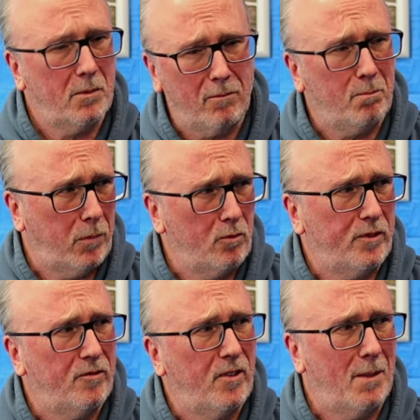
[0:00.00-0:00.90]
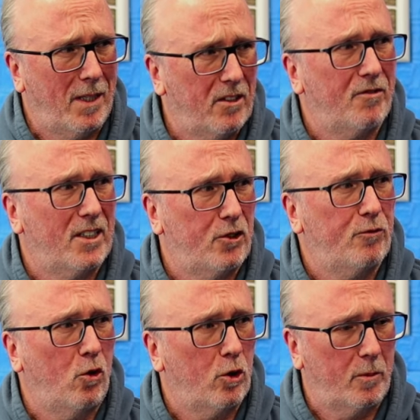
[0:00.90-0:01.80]
Well, both the FAB and the fans
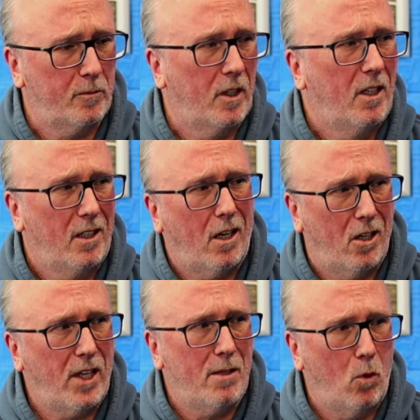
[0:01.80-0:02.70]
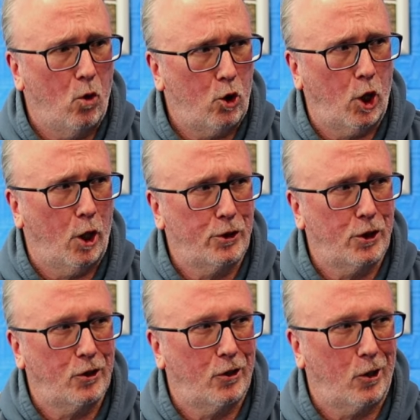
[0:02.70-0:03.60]
forum, are they more closer
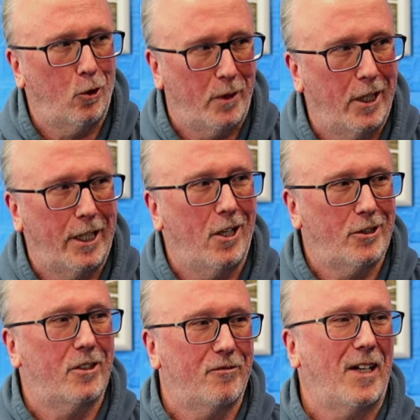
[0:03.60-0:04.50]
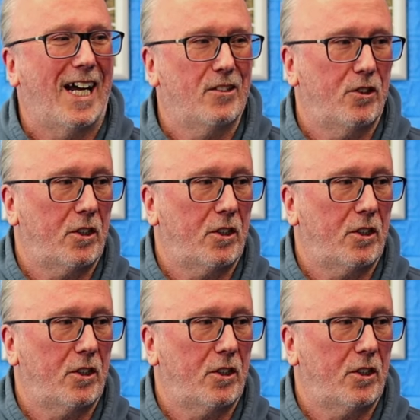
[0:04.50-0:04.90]
to the club than they are to the fans?